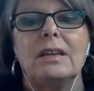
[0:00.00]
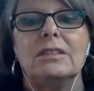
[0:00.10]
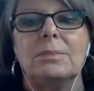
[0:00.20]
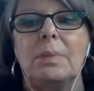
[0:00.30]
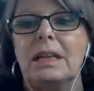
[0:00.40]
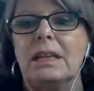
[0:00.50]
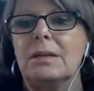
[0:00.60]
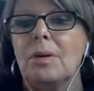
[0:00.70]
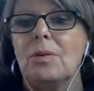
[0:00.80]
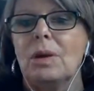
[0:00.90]
depending
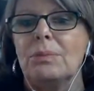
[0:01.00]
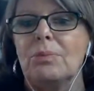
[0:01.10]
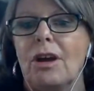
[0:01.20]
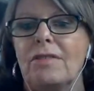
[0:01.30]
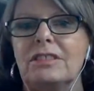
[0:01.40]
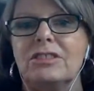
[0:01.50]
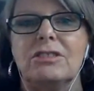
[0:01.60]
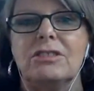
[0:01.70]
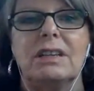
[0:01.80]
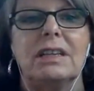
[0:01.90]
upon what province
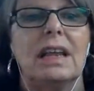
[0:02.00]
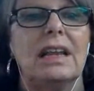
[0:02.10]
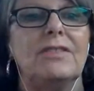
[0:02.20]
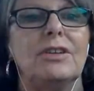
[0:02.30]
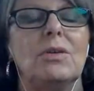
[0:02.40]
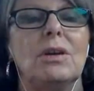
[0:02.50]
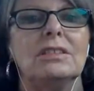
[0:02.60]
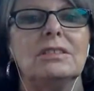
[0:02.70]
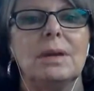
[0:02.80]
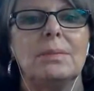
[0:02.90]
you're in, and if you go onto
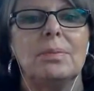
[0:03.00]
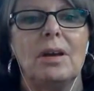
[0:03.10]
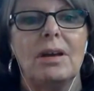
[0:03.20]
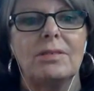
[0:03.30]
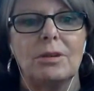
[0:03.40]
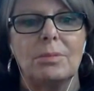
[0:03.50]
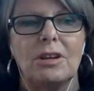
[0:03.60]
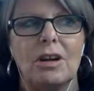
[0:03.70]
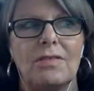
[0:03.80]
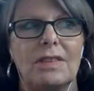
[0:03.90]
my blog,
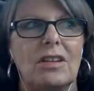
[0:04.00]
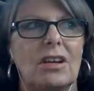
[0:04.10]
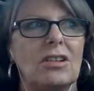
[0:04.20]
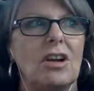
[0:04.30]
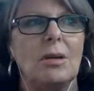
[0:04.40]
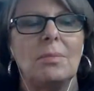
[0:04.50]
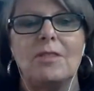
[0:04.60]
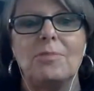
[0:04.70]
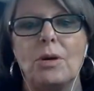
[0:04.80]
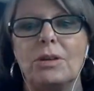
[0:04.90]
roamingrv.com,
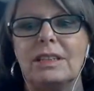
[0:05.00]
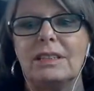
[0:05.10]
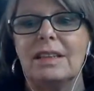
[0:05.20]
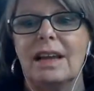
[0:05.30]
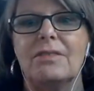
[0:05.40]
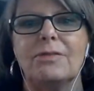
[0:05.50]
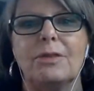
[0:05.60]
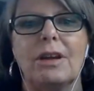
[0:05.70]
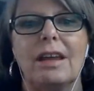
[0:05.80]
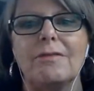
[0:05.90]
I've broken it down
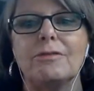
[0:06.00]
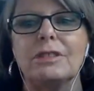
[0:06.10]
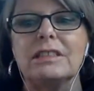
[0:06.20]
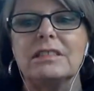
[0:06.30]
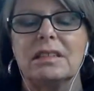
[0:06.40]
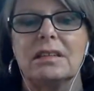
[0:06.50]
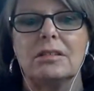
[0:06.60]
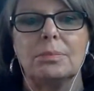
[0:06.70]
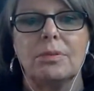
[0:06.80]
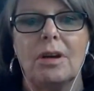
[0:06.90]
for every
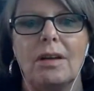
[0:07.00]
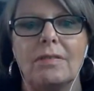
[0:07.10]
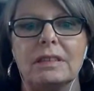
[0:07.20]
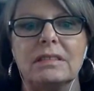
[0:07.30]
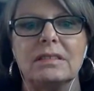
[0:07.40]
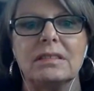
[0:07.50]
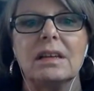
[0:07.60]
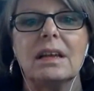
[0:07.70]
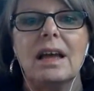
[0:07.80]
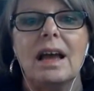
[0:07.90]
single province.
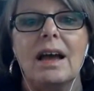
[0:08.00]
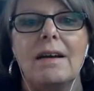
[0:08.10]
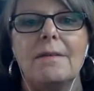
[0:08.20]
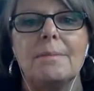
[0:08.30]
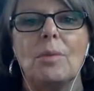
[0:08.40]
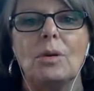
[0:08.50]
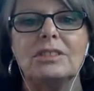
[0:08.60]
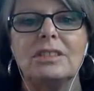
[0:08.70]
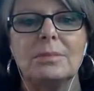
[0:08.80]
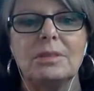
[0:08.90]
Most
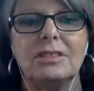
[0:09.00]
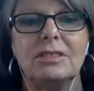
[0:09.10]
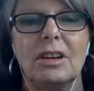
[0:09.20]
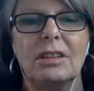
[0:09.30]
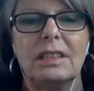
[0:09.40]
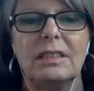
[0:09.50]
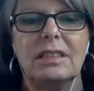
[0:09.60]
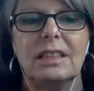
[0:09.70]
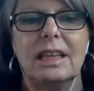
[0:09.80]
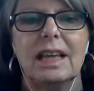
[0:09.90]
of them are starting
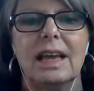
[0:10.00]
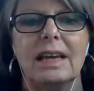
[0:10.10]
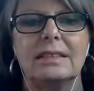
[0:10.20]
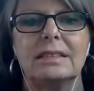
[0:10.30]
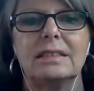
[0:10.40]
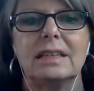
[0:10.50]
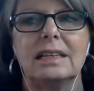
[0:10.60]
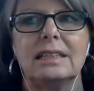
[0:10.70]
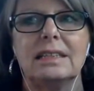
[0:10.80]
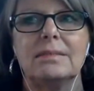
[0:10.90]
to get a
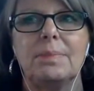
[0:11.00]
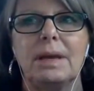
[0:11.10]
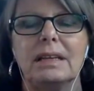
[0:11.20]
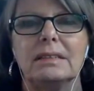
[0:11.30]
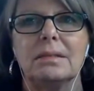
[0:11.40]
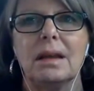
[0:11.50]
little bit